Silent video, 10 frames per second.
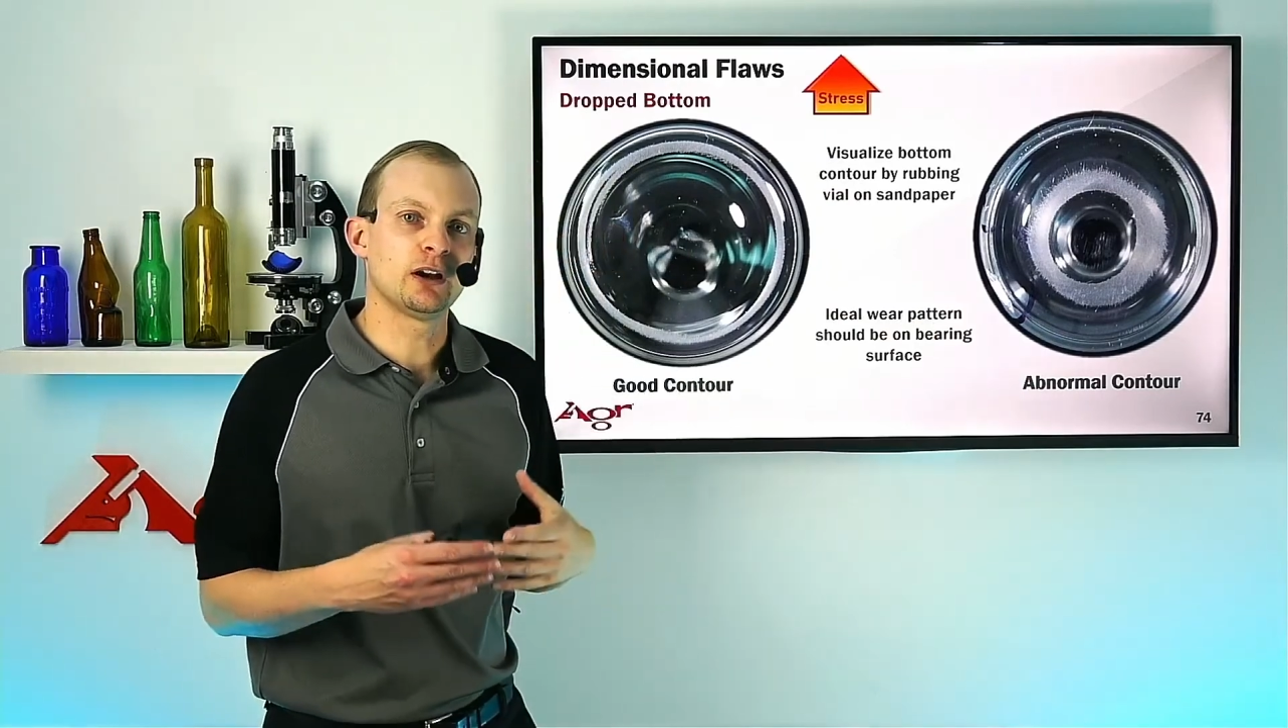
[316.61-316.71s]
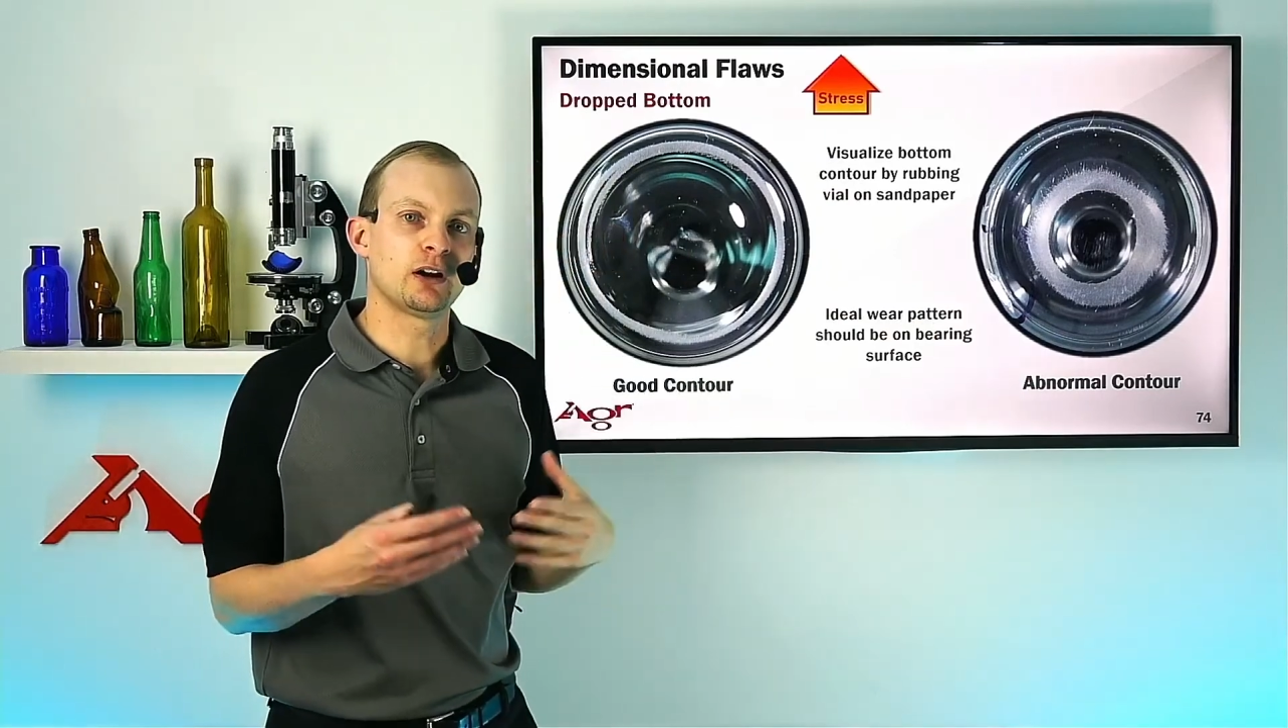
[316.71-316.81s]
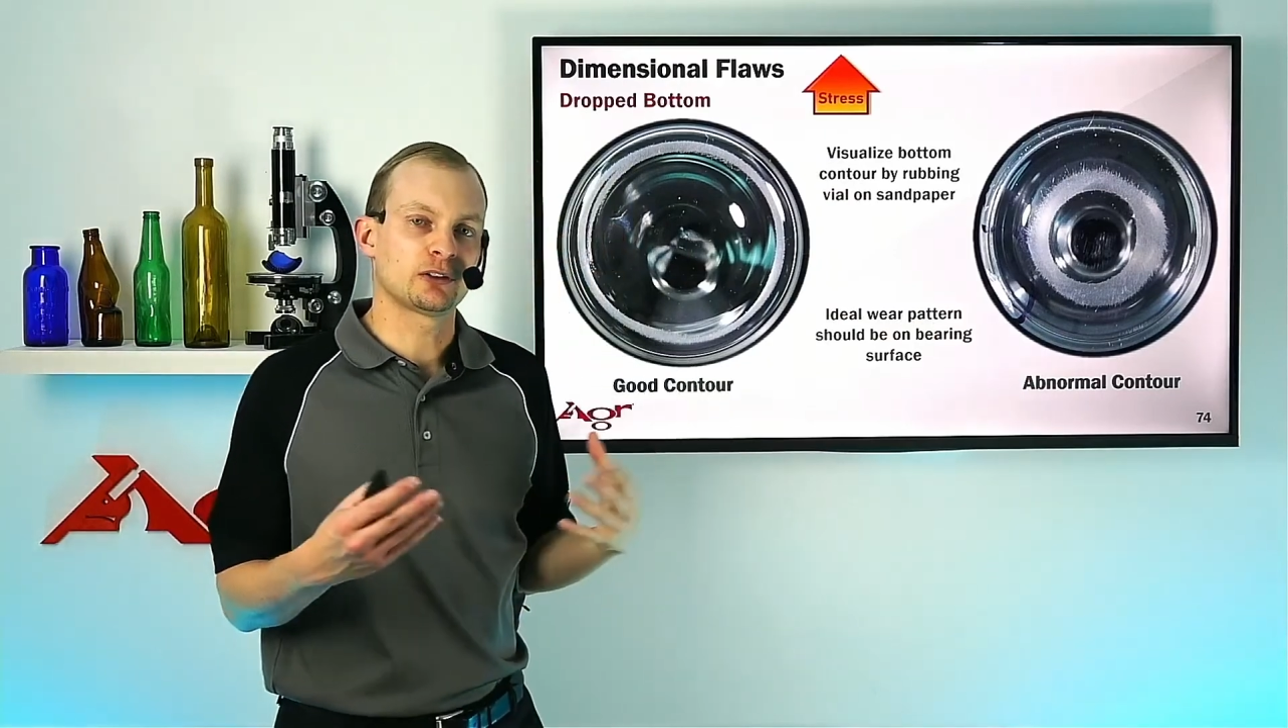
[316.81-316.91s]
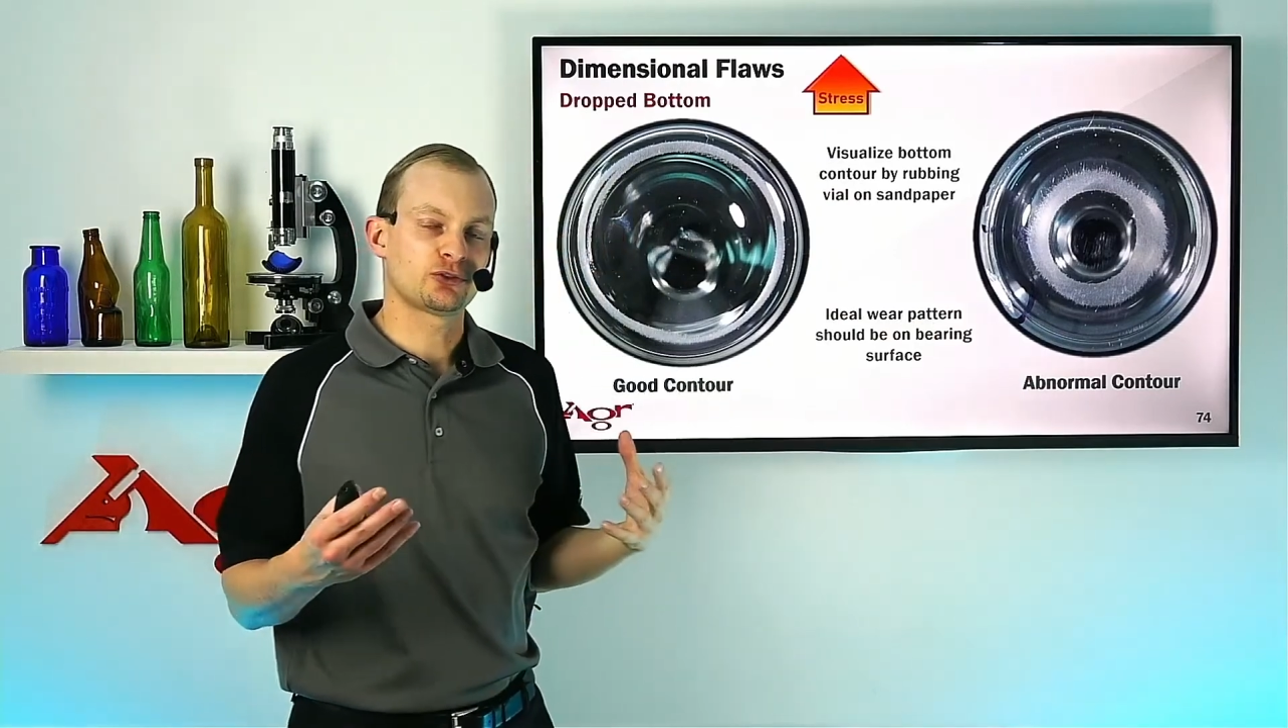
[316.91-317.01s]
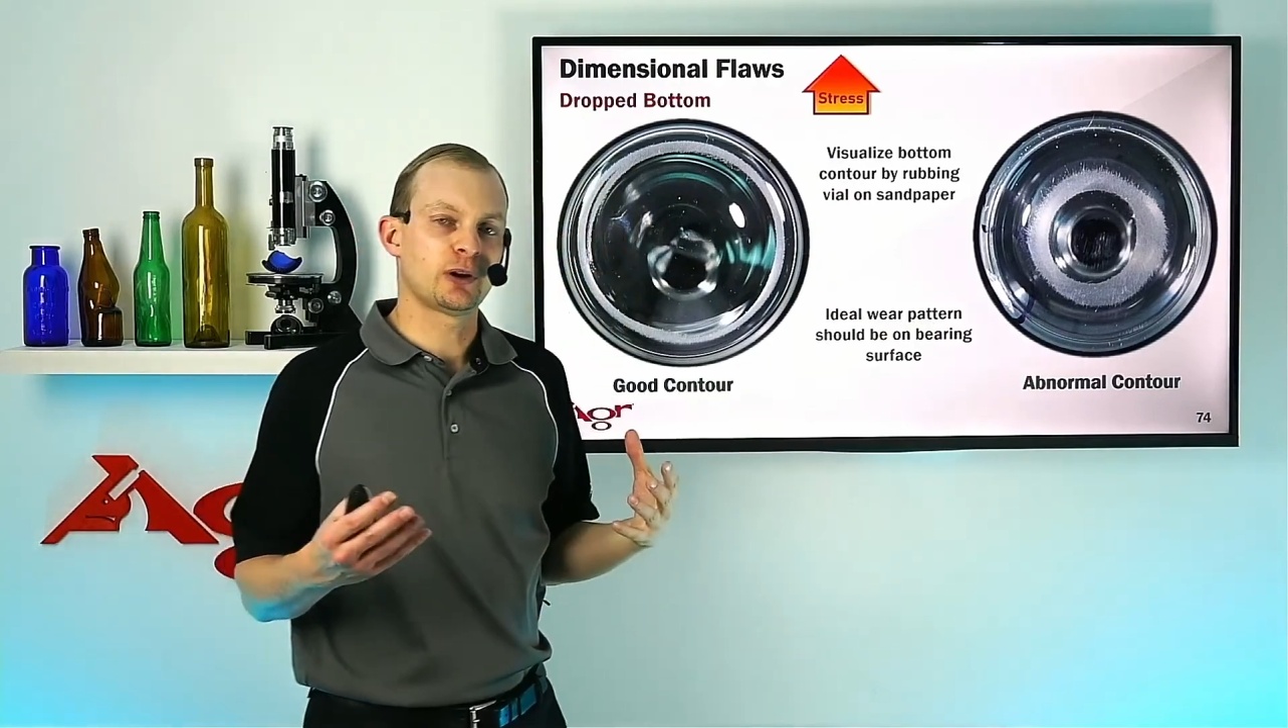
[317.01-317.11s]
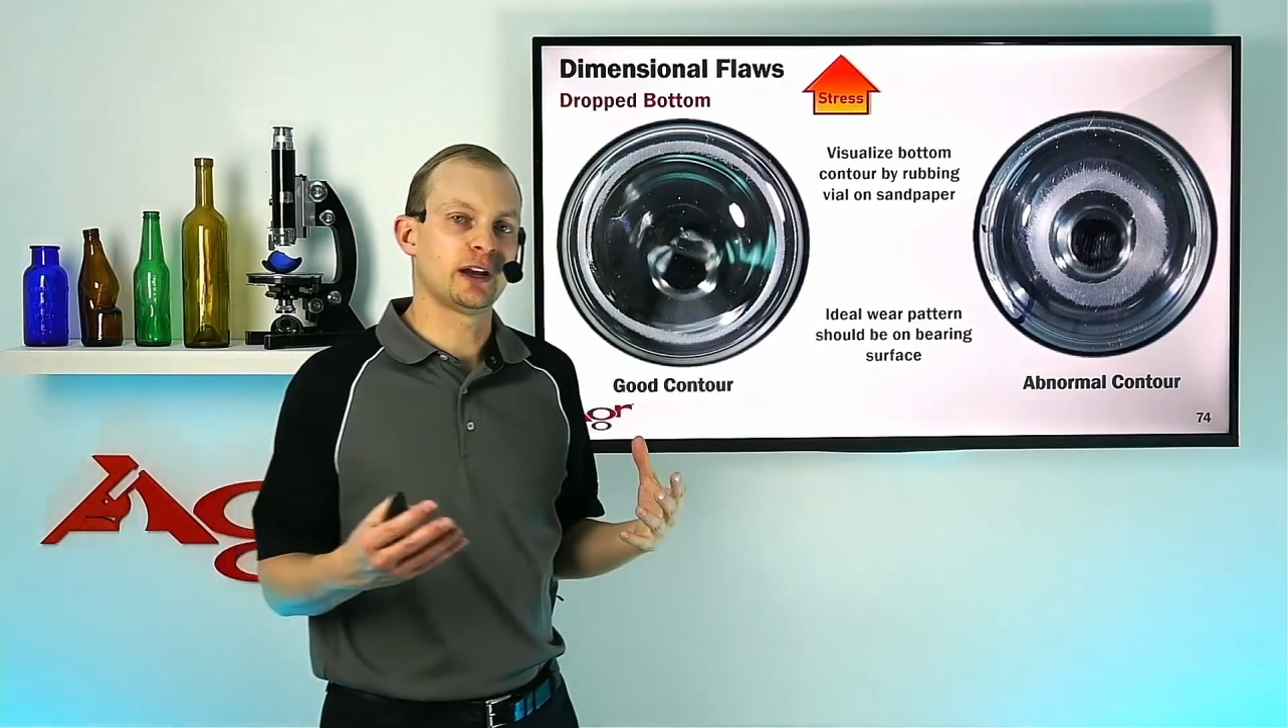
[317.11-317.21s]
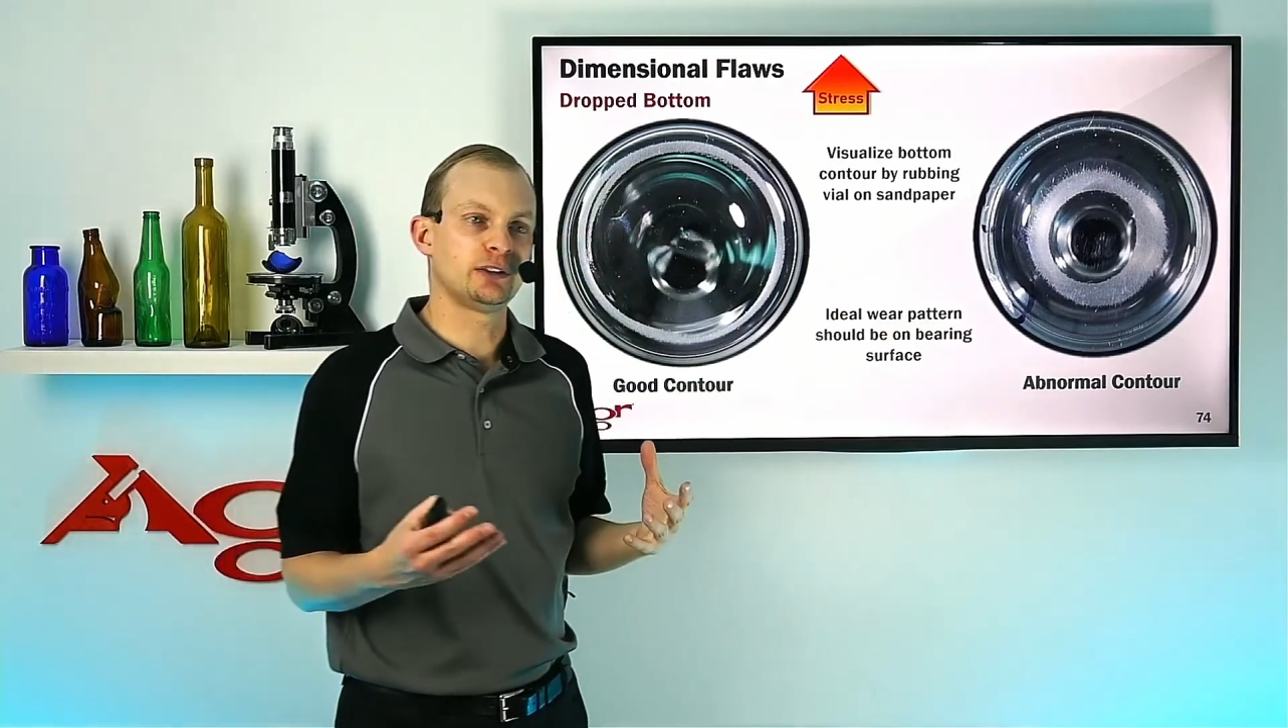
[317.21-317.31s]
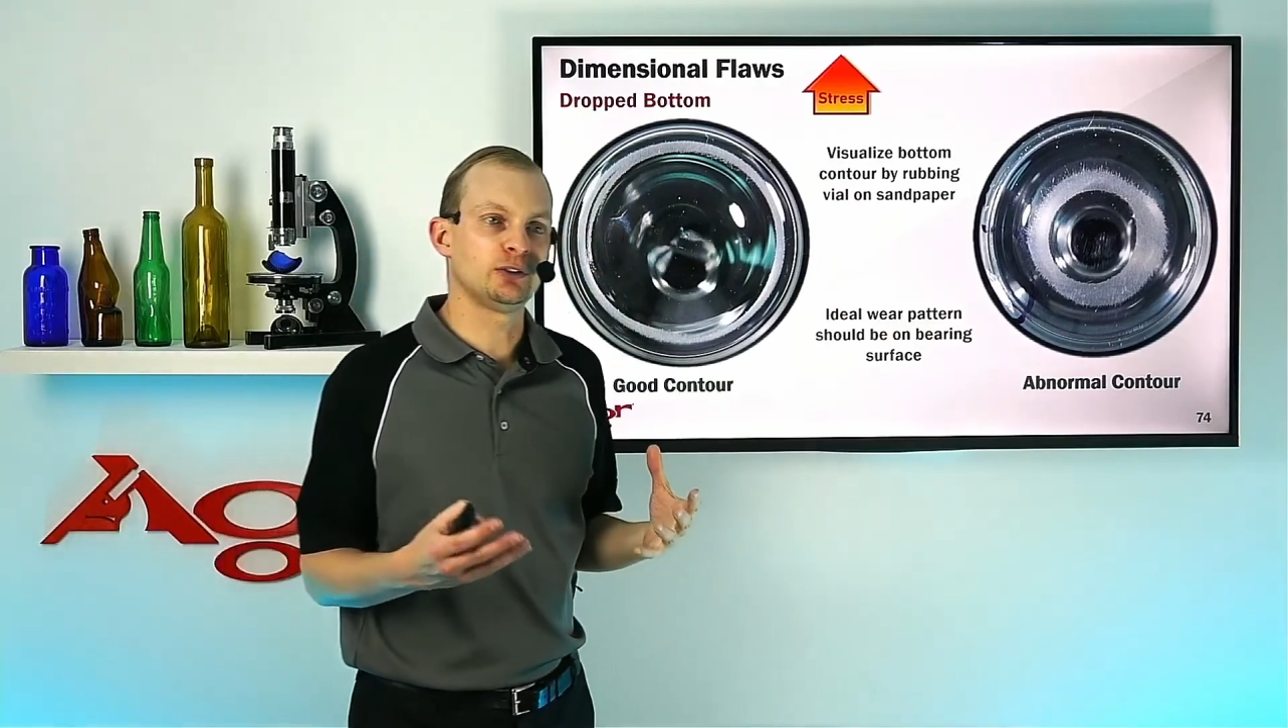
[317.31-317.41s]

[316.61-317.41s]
are trying